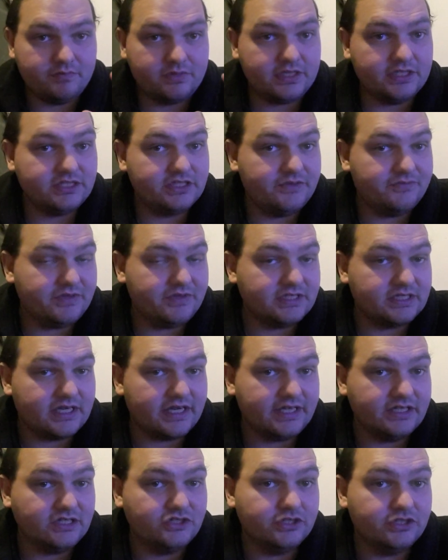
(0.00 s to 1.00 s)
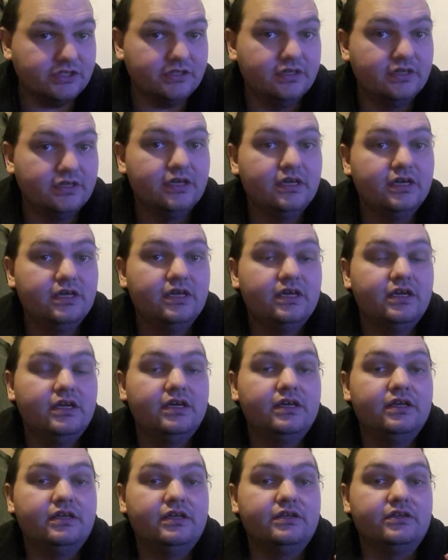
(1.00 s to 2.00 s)
Plenty of ventilation.
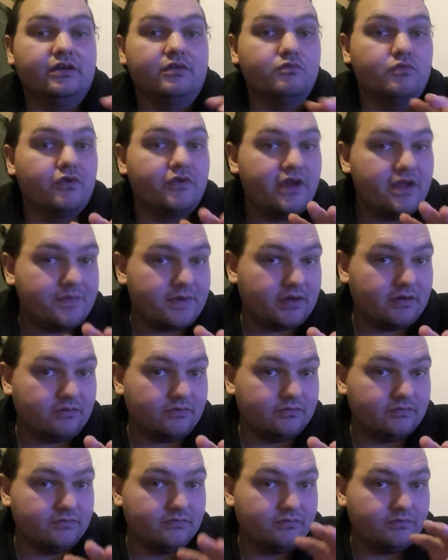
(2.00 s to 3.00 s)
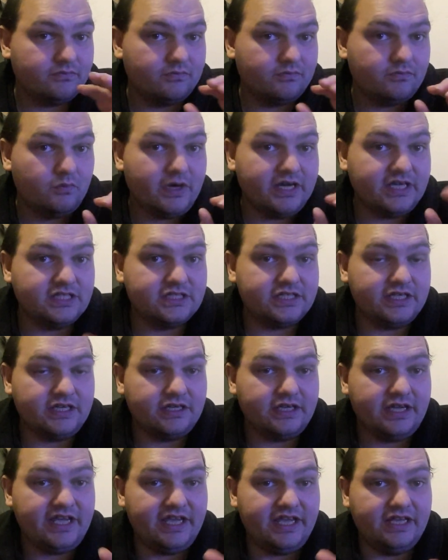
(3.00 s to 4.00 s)
Don't worry about
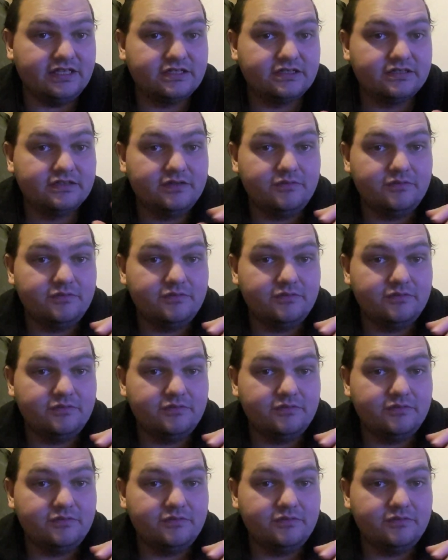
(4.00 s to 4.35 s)
wasting heat.